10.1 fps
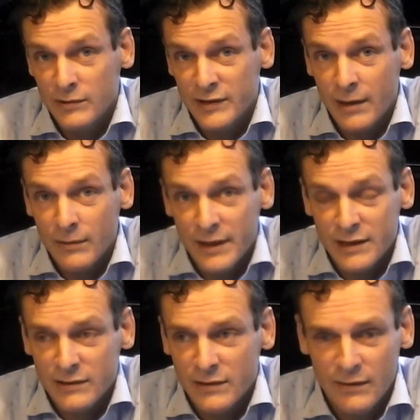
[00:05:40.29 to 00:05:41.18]
sell
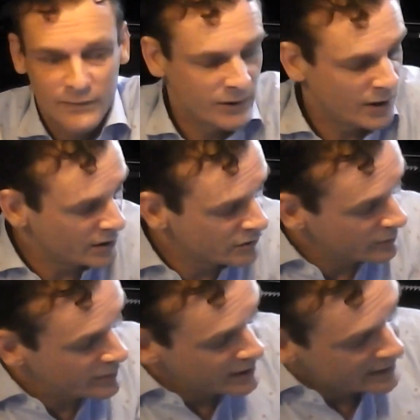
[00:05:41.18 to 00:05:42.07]
this for 100
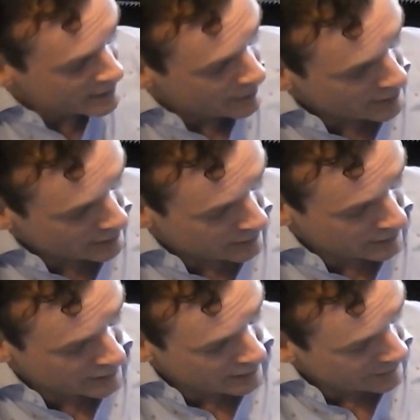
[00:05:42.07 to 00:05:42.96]
millilitre bottle
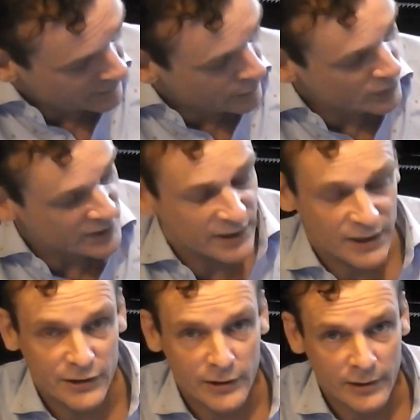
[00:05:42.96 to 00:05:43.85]
for
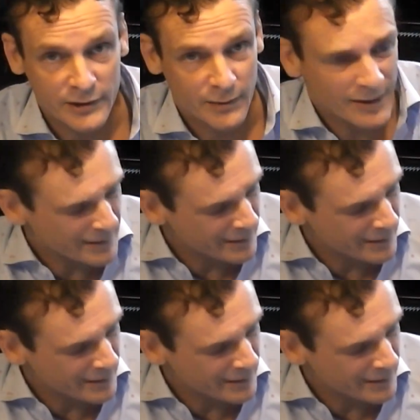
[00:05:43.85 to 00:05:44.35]
46 euros. Now I